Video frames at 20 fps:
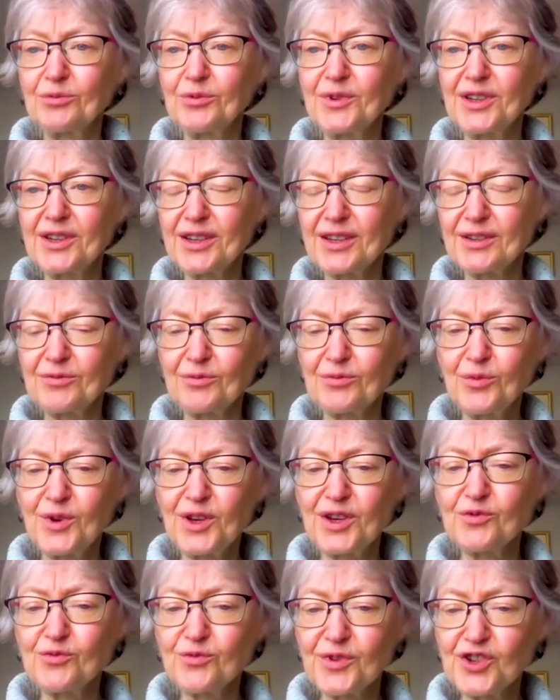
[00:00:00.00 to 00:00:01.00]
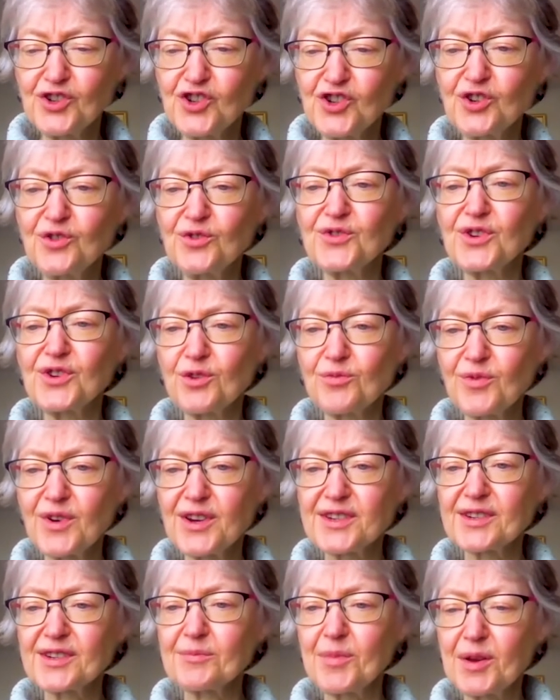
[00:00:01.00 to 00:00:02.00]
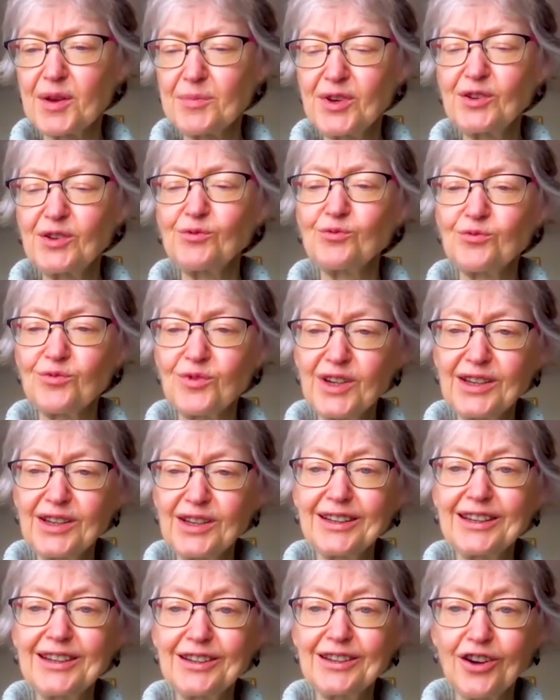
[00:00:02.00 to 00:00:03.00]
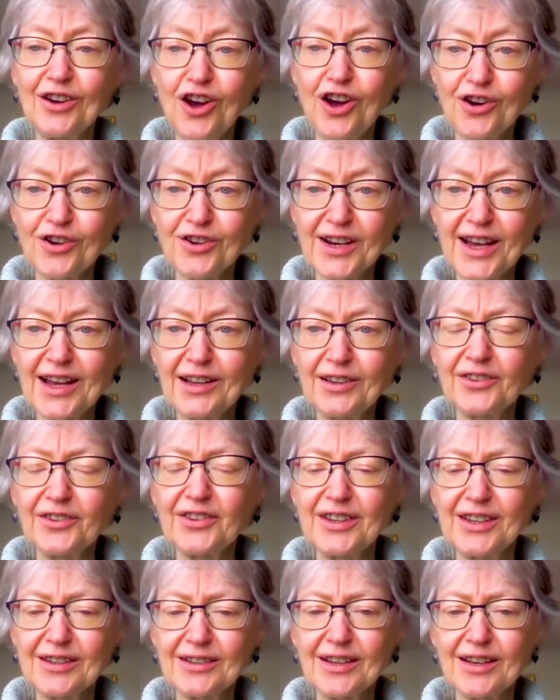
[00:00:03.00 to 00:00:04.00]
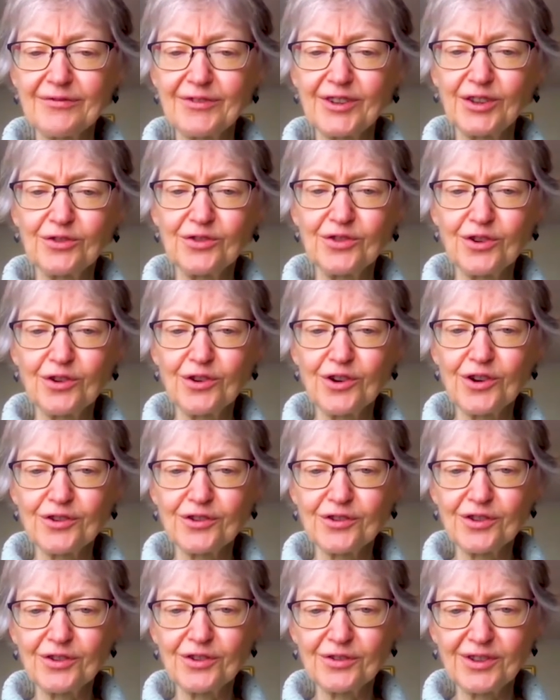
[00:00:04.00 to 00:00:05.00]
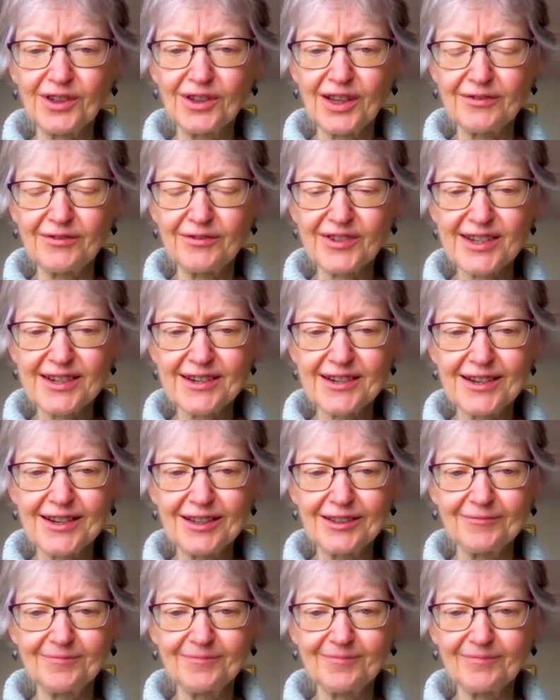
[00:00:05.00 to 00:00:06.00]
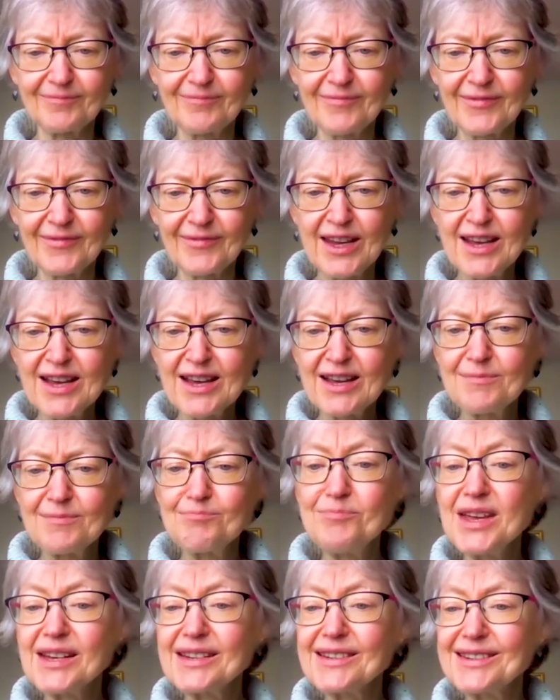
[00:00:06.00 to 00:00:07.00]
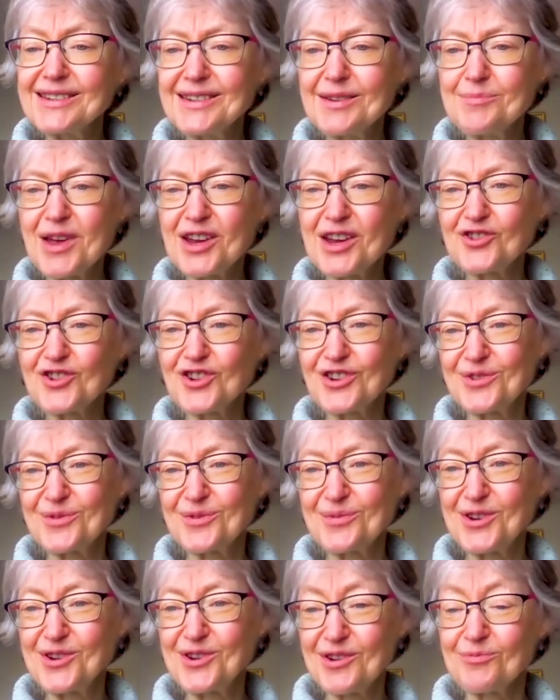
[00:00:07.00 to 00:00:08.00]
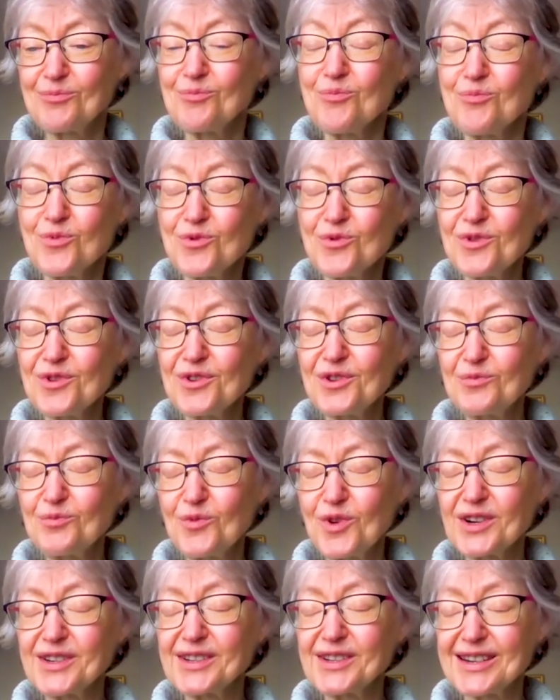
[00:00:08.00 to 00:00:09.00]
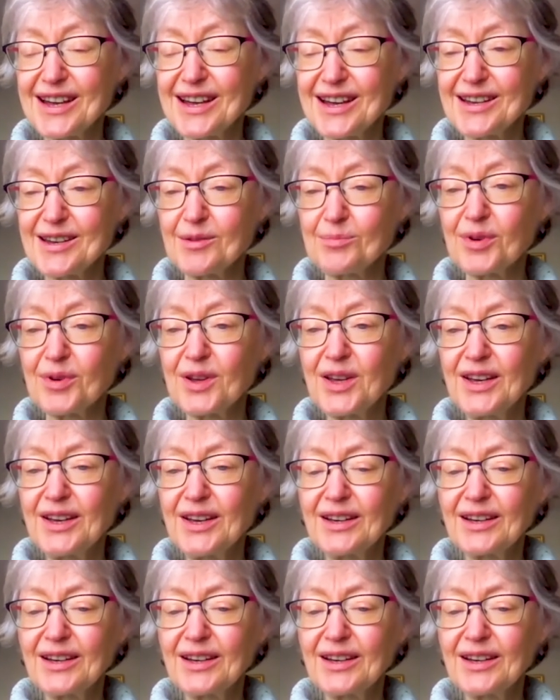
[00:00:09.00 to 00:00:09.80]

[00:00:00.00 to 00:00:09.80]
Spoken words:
We can reduce our risk by being really heart healthy and having good heart lifestyle. Mixed dementia is when you have more than one type.